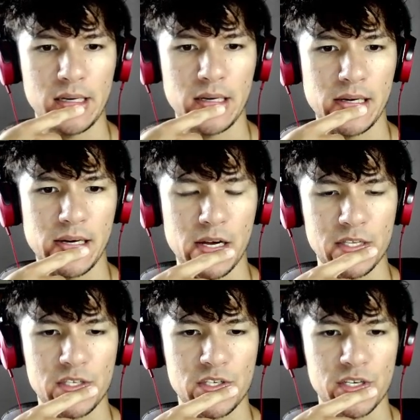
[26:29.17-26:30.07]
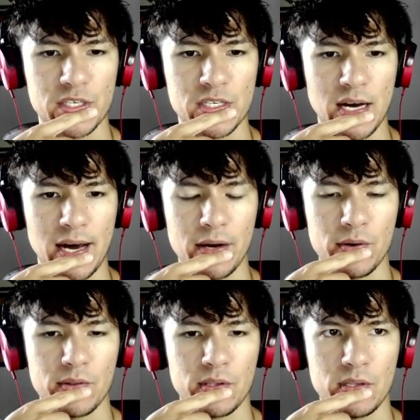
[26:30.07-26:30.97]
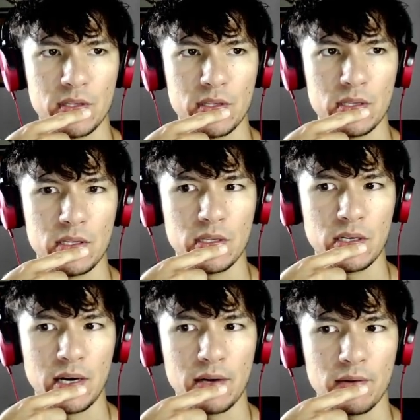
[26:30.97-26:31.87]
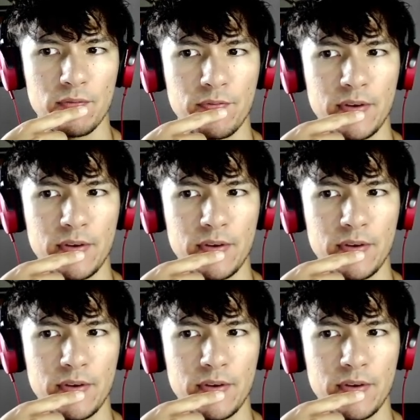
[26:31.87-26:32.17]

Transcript: It's just I don't feel